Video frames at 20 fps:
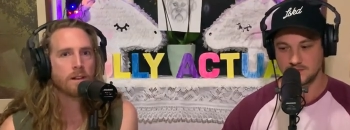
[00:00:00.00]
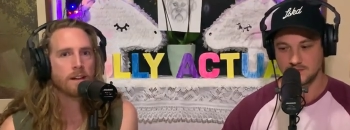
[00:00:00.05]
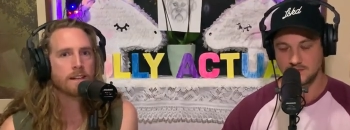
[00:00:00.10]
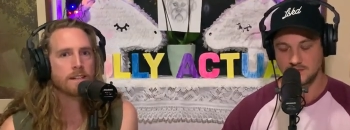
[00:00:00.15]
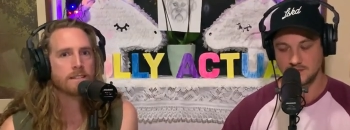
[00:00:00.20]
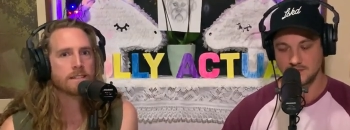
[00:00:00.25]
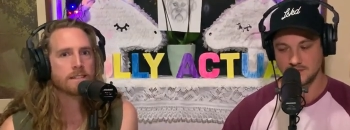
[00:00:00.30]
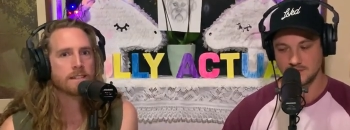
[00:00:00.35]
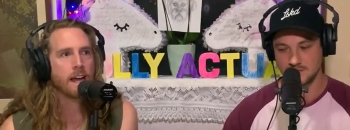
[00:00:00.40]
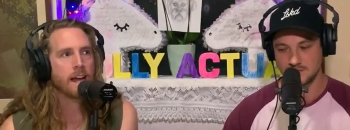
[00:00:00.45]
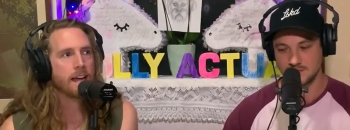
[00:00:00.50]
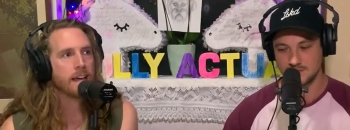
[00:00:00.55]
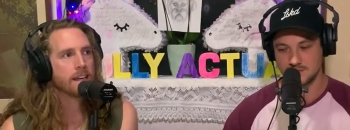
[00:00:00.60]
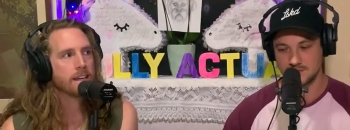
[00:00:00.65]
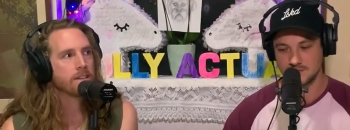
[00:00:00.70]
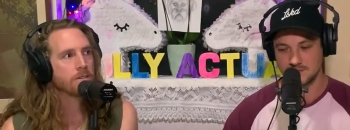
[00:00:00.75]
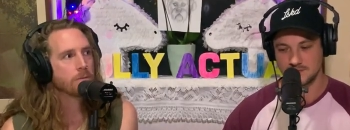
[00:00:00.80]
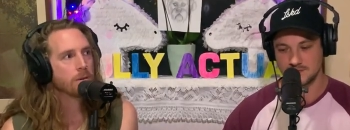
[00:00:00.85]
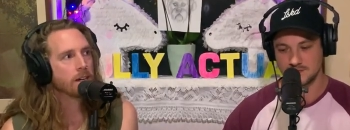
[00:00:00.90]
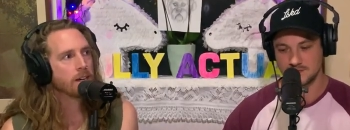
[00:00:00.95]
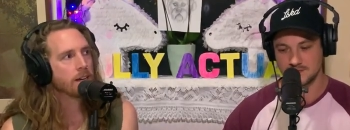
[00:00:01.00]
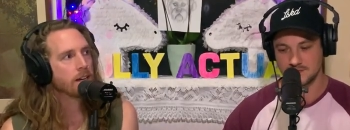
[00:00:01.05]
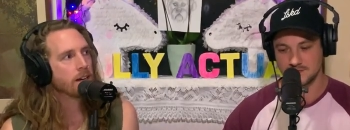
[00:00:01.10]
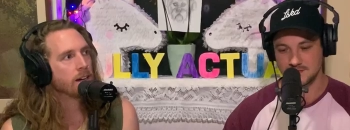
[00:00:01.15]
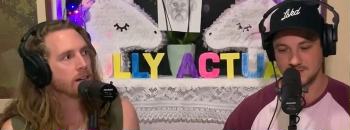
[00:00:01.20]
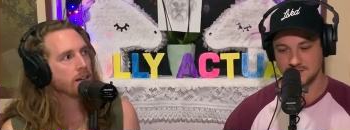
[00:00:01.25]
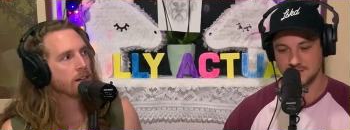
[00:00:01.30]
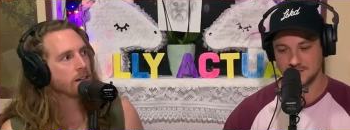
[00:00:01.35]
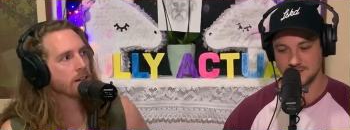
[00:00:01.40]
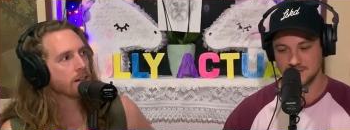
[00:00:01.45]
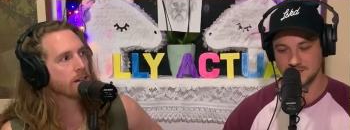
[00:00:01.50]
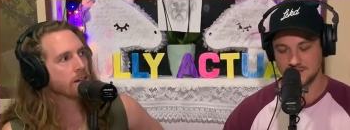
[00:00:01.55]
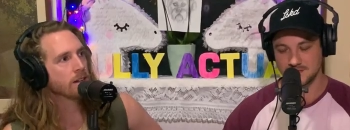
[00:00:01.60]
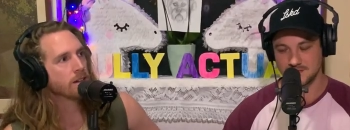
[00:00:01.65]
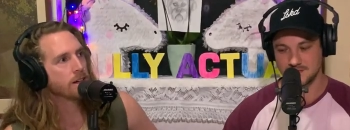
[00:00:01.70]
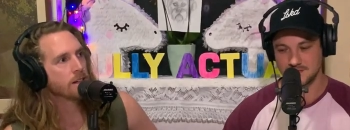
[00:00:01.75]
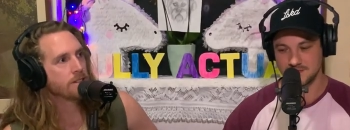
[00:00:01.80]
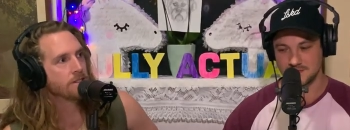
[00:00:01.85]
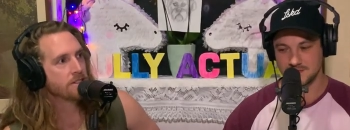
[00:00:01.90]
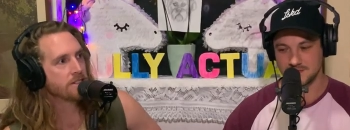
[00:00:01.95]
Speaker 1: like a stage where...
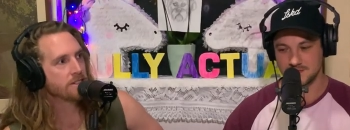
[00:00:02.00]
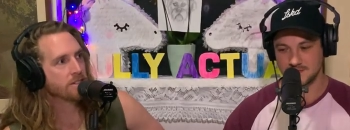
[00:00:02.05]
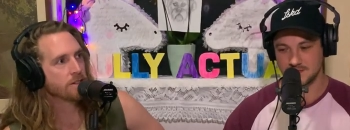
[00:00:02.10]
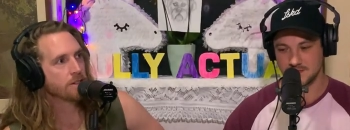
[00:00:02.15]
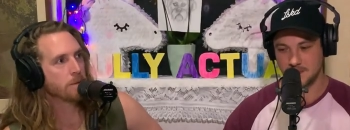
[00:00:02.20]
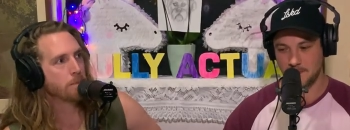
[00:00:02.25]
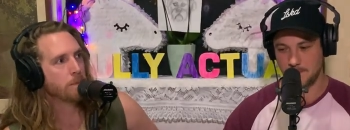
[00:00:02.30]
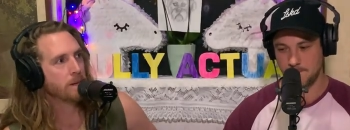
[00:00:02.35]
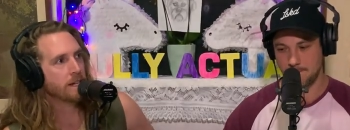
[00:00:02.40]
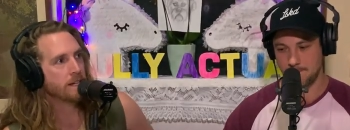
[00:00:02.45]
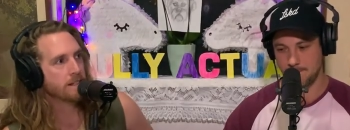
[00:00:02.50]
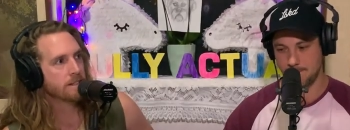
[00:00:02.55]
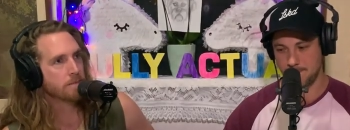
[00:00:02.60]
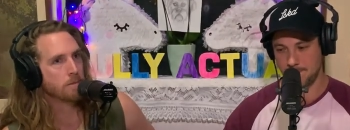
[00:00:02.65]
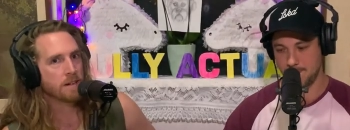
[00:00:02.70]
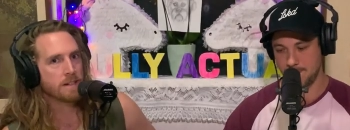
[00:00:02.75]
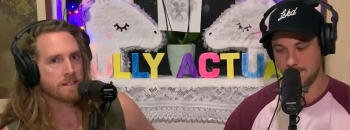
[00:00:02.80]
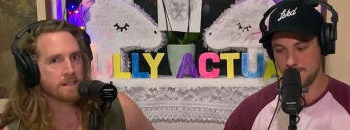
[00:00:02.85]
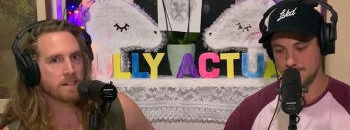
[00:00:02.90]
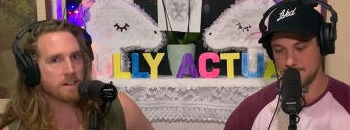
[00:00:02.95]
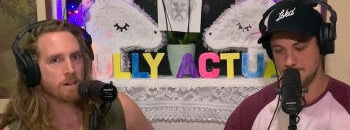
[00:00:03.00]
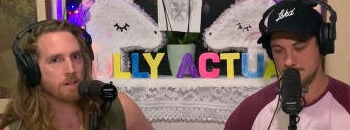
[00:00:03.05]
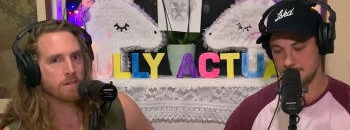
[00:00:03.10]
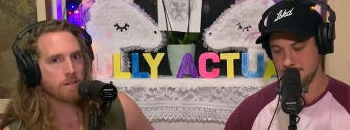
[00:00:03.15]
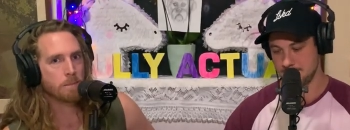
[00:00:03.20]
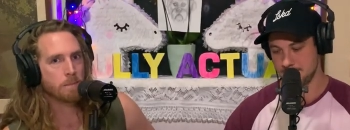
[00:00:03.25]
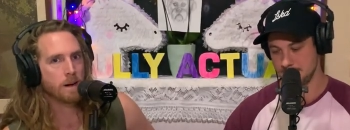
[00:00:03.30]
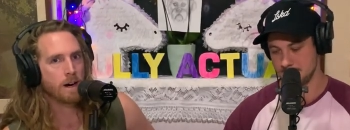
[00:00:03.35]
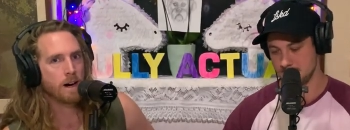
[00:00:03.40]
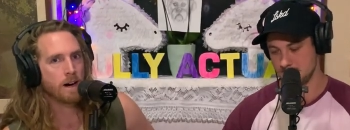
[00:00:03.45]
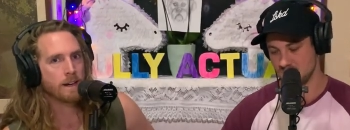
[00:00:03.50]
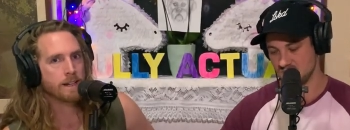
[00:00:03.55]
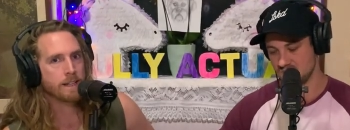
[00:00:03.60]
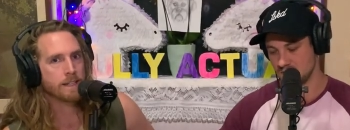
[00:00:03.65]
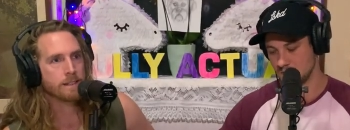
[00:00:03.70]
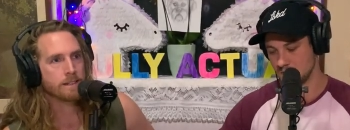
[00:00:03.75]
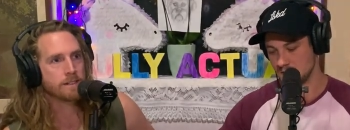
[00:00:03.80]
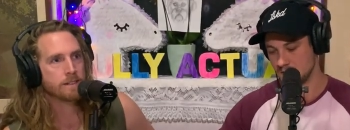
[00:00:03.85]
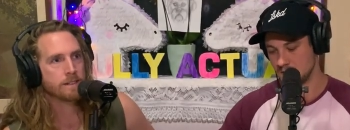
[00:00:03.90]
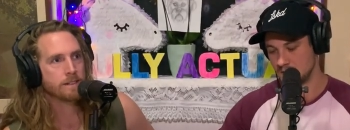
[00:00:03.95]
I just sort of pissed myself at
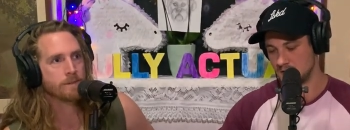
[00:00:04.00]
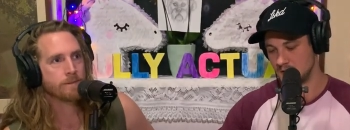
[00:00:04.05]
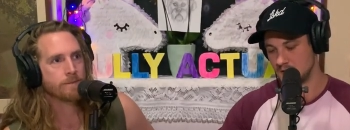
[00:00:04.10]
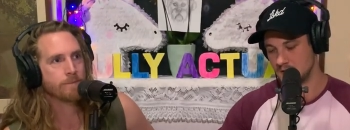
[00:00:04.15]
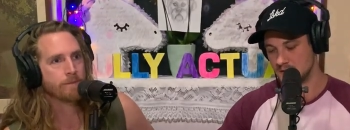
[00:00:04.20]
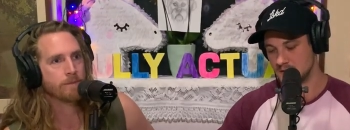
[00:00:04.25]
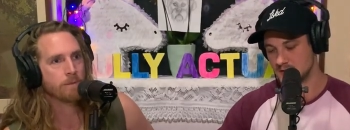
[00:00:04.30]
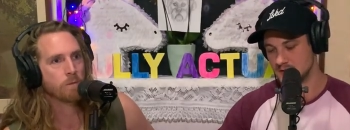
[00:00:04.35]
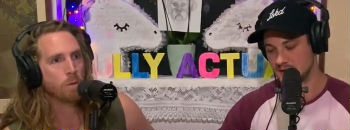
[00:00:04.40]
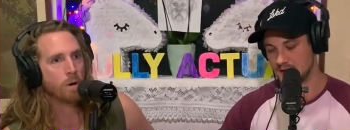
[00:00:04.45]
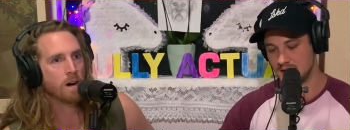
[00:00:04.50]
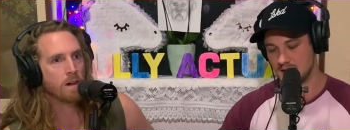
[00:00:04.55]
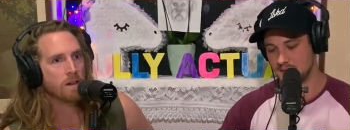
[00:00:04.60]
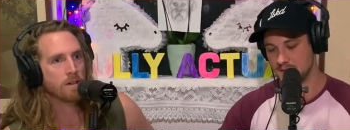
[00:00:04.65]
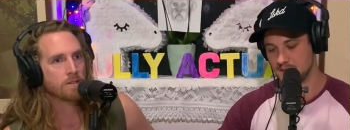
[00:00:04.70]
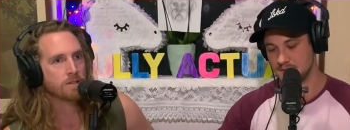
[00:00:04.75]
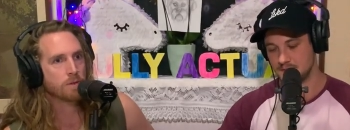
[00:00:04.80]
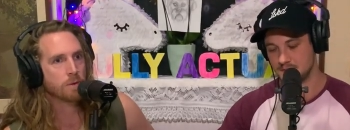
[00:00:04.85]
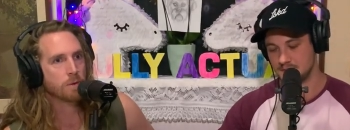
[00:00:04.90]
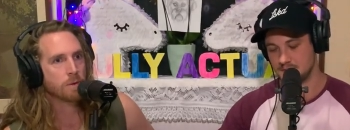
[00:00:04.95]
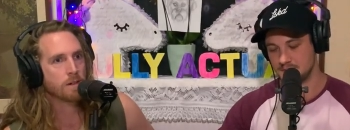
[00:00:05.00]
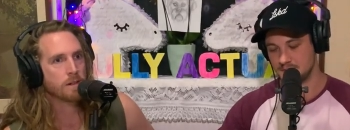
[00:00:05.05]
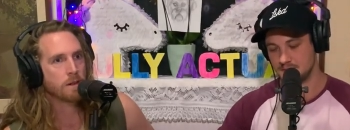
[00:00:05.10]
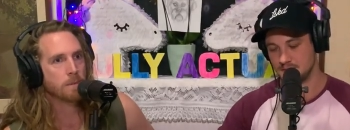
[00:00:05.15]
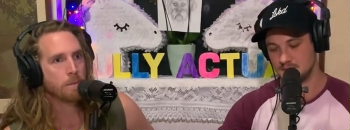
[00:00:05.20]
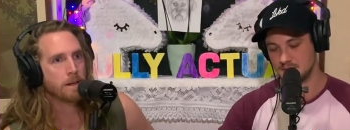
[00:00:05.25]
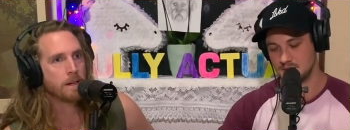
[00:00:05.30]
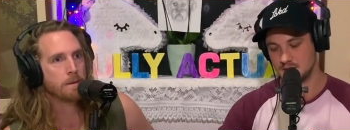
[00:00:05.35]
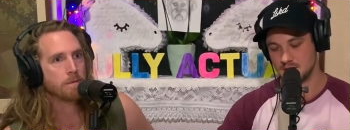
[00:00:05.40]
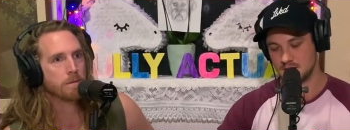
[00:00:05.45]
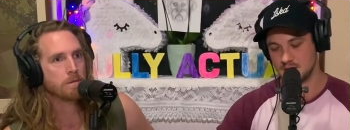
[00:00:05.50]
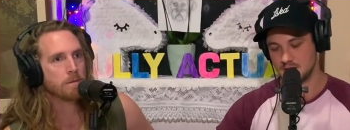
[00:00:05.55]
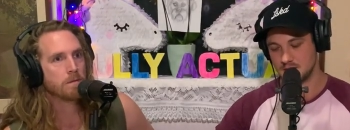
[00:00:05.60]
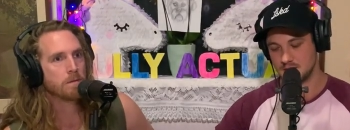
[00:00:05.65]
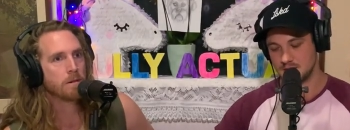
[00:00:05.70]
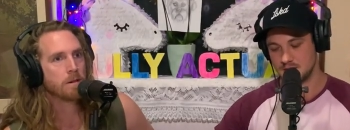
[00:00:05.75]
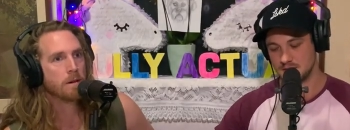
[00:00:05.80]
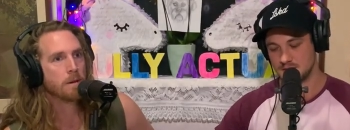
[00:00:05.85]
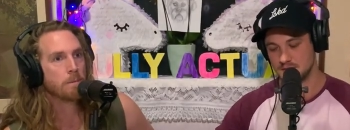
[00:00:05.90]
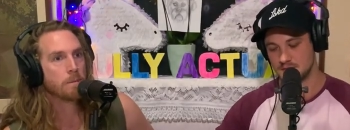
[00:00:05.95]
parties I was talking to people.